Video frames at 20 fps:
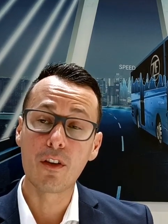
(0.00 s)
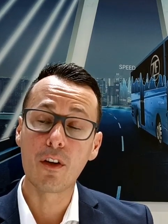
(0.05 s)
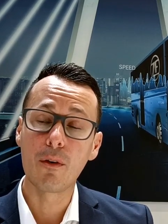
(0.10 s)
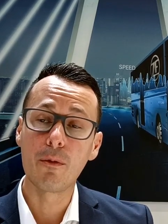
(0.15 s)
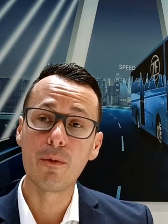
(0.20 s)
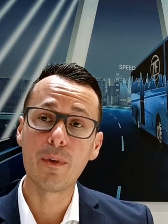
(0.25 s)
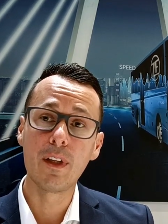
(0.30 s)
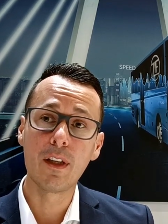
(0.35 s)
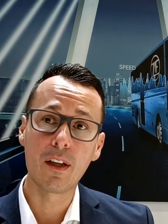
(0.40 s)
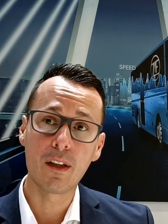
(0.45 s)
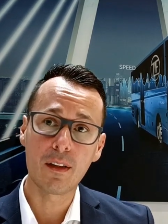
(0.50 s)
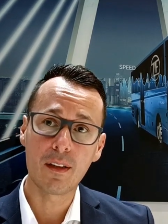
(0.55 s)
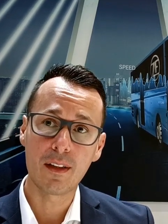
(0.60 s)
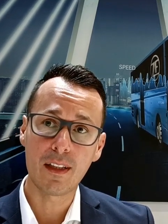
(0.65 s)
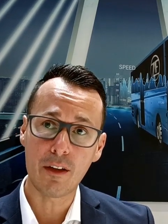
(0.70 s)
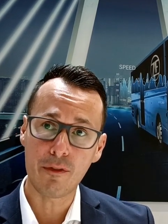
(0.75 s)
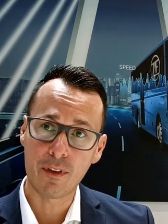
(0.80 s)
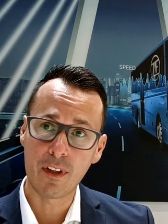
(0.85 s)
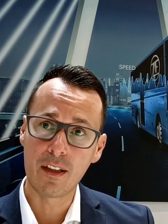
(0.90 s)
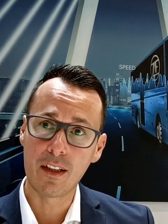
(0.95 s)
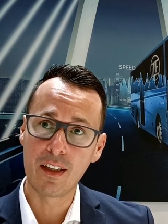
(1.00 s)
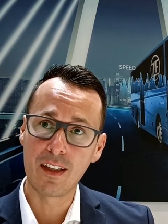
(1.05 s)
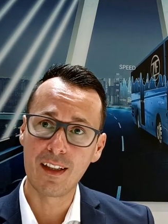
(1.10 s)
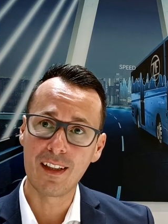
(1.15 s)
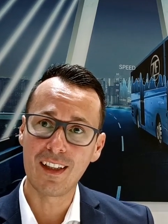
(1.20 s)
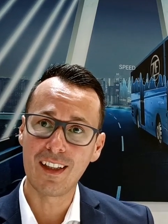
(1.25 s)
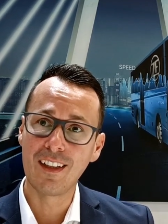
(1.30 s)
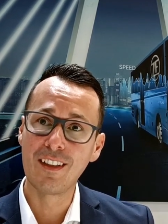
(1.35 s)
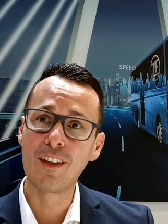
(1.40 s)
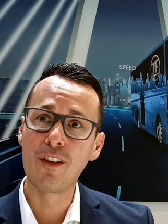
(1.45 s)
So we are
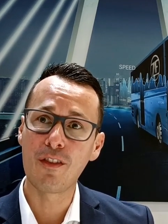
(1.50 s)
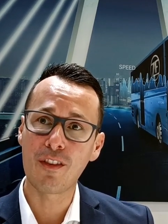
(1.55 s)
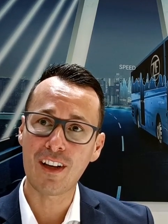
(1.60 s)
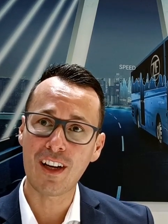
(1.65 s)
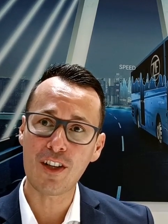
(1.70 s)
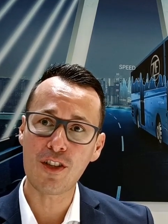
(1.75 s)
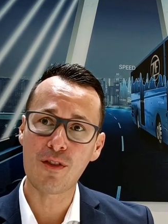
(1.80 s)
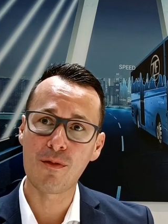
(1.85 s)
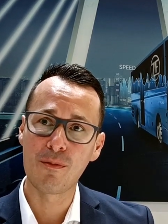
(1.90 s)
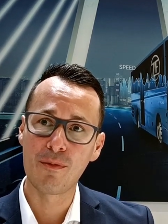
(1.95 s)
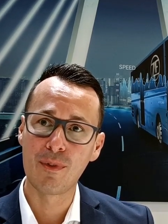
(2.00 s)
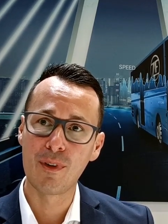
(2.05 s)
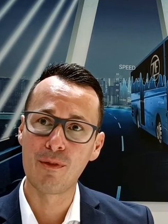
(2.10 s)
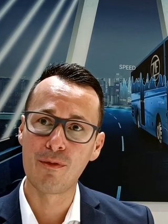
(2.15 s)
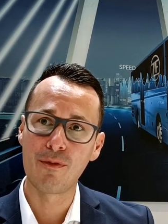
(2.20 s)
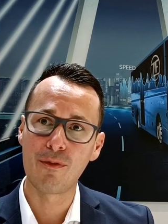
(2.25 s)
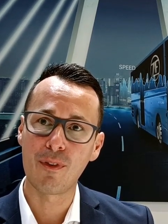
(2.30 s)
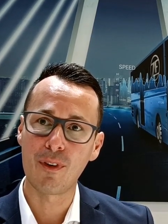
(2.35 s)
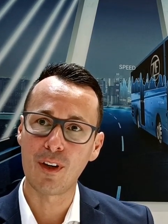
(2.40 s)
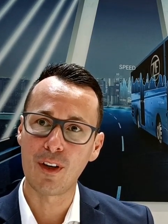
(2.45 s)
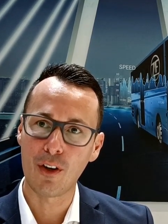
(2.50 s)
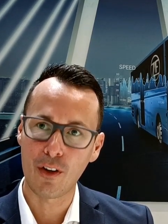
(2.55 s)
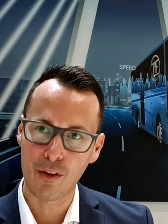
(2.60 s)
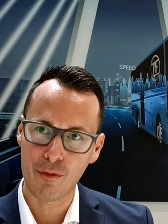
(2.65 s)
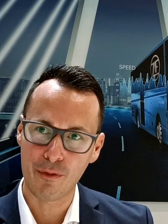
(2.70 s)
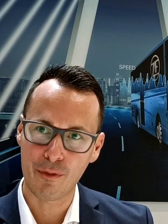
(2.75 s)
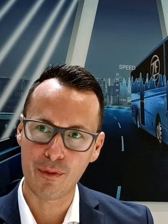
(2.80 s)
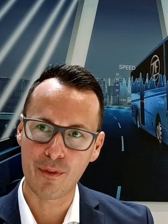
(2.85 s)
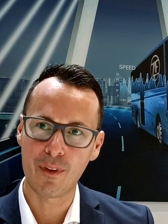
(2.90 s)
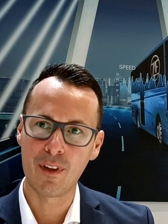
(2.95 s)
definitely in discussion with a
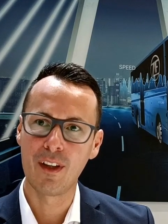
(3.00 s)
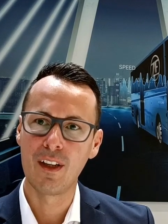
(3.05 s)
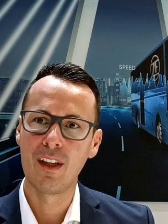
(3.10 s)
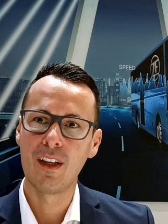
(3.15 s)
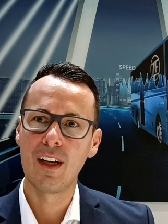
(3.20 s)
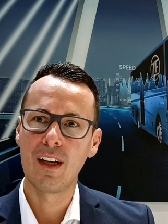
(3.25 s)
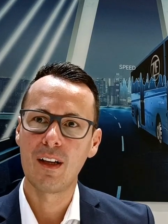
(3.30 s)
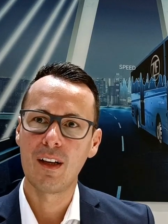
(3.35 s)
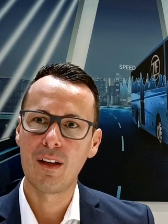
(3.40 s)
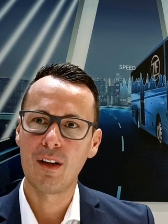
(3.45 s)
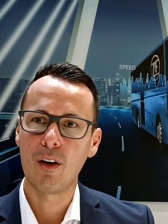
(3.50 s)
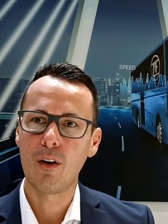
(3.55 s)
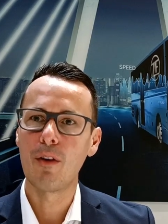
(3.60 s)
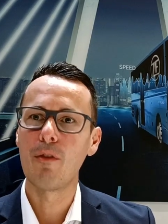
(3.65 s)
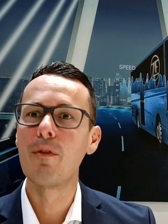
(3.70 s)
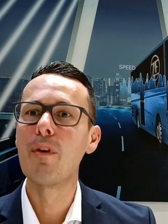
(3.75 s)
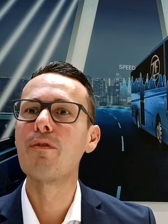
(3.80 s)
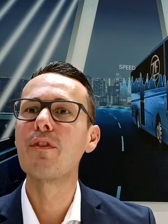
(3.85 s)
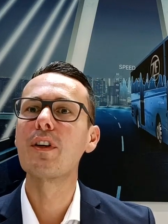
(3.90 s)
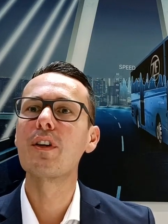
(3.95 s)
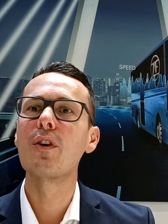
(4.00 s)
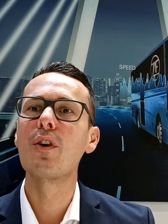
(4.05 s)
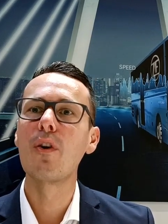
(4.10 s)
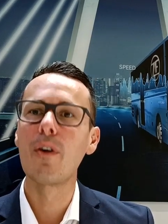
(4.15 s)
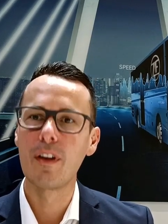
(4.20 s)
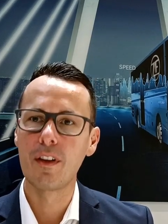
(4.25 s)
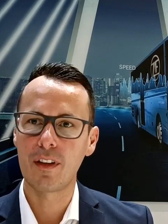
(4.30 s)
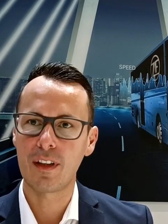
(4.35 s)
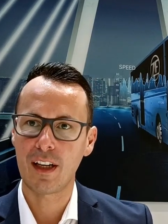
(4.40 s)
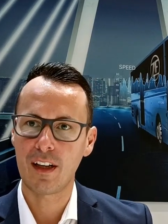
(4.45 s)
lot of, with the
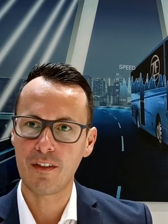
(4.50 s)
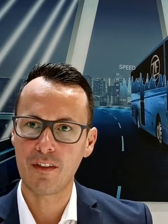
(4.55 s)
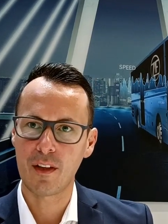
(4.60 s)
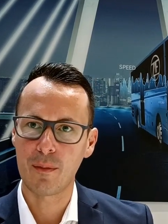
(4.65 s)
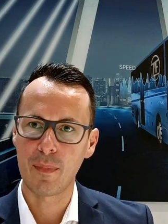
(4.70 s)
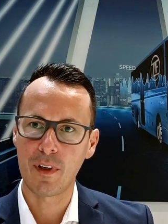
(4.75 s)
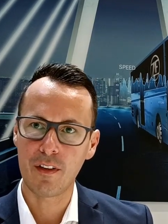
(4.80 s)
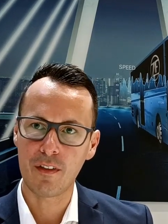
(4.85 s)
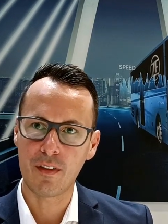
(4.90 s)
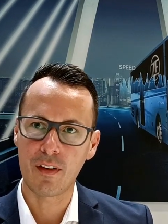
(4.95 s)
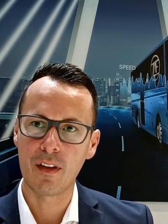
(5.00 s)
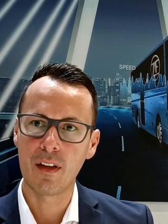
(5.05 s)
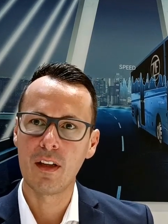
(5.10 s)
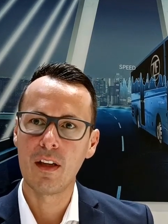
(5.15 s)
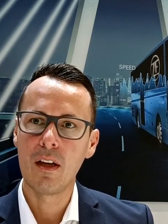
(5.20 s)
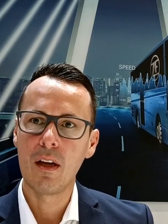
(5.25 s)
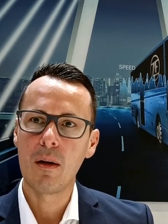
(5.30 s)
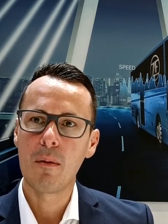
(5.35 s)
current customers,